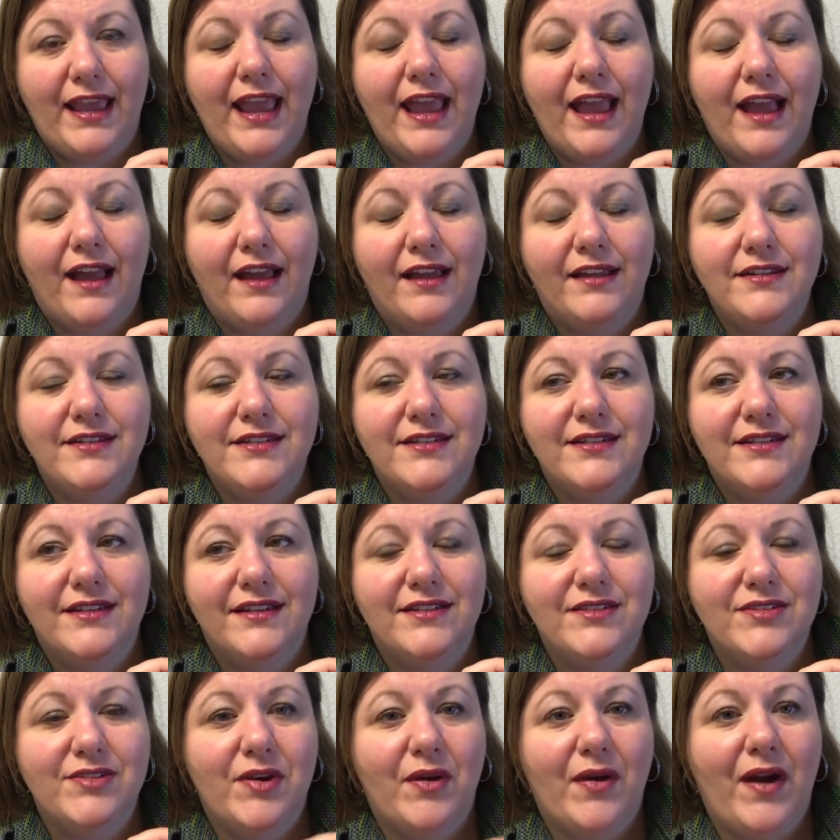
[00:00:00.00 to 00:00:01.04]
And
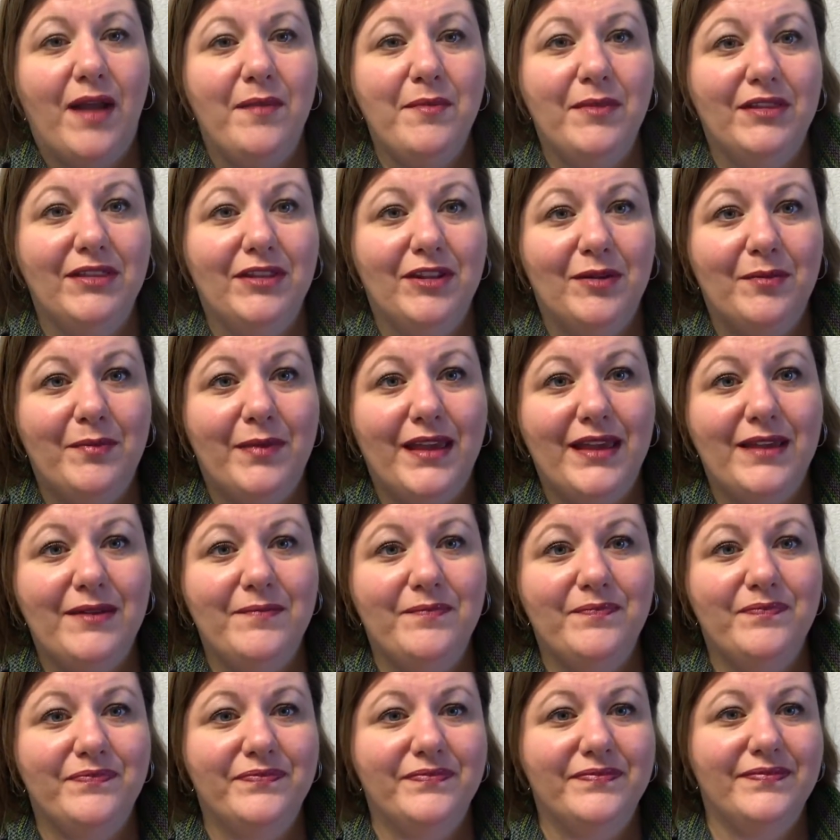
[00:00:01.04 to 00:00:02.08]
so I'm a little bit
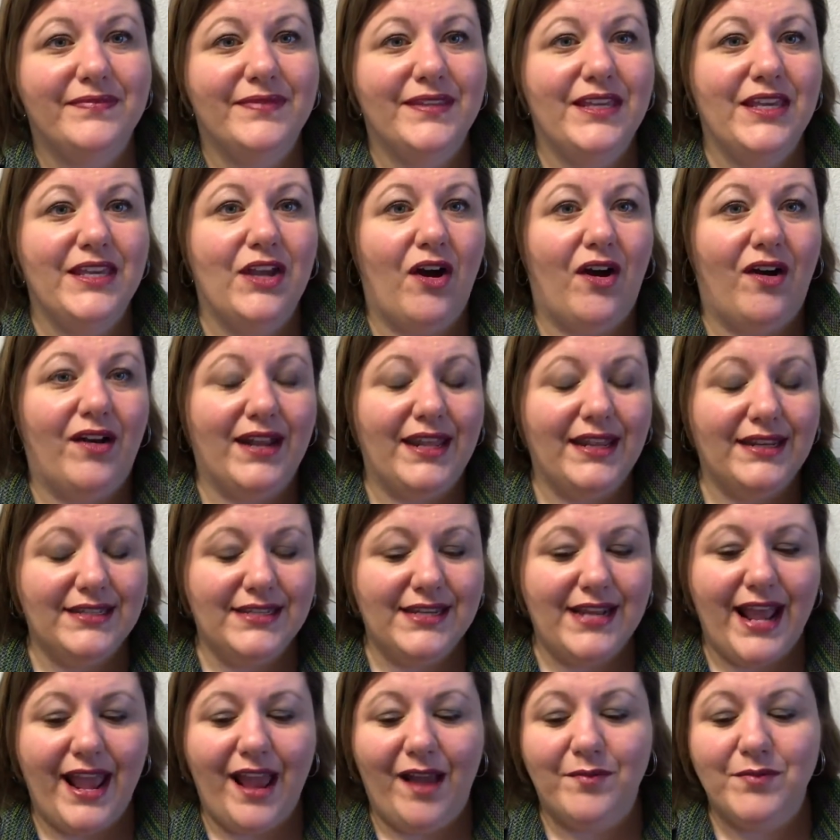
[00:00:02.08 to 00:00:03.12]
yawny
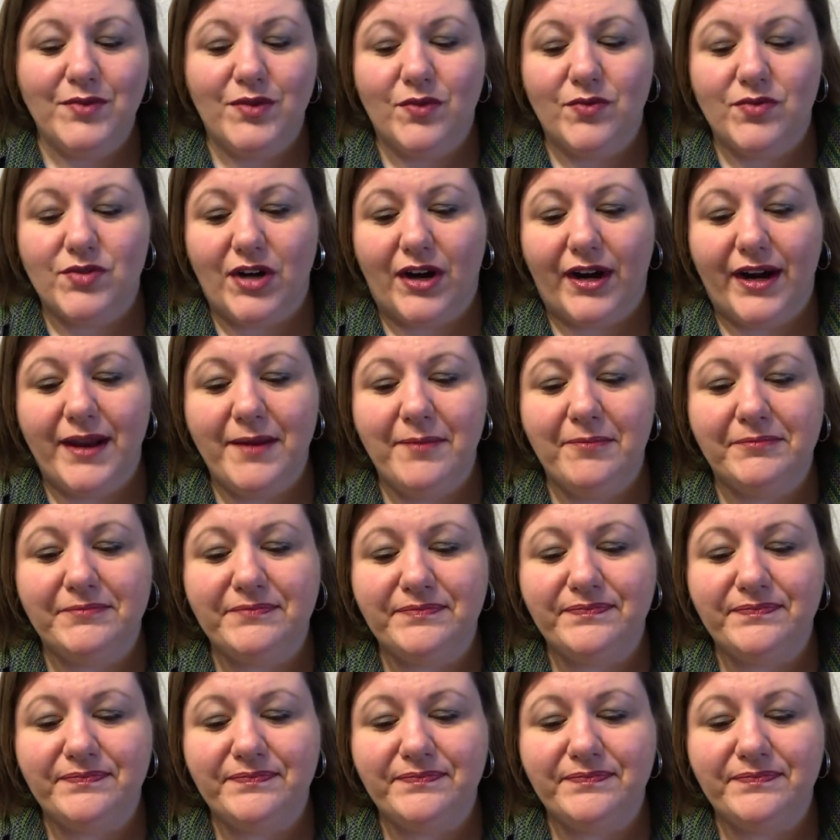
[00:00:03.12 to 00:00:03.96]
today. I'm so sorry.